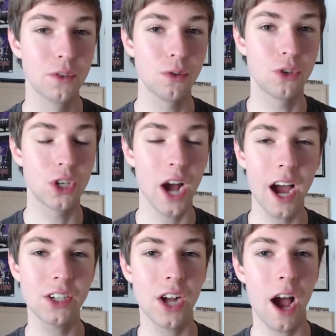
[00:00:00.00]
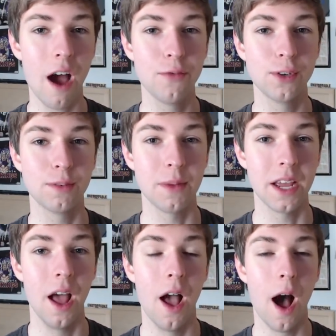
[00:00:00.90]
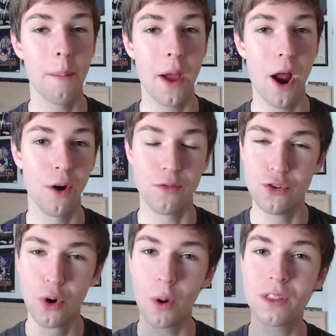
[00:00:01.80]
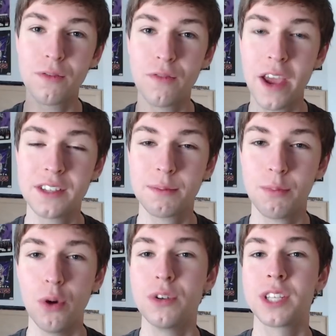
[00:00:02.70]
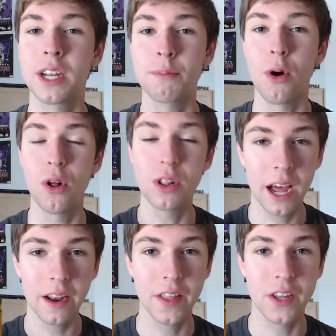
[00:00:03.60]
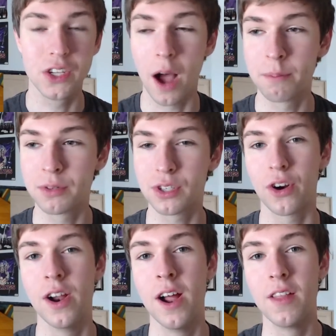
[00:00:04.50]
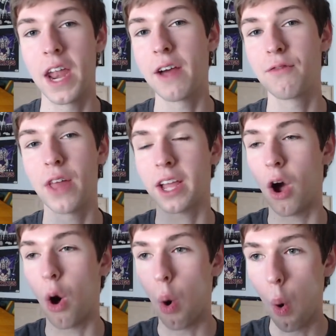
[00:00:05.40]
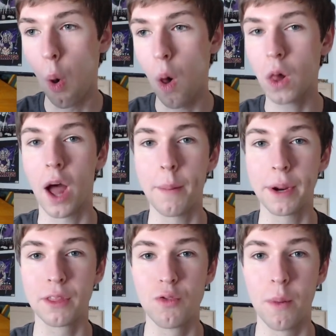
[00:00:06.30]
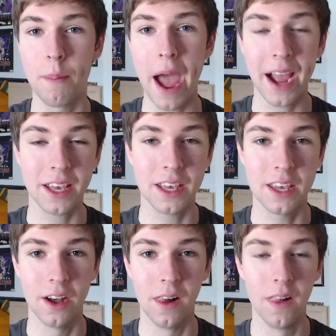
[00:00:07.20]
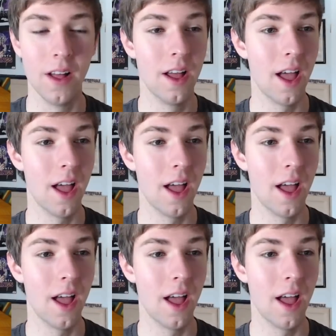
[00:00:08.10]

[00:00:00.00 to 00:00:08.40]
So Josh offers me a pair of North Face boots that he pulled out of the dumpster that have like a hole coming through the back heel.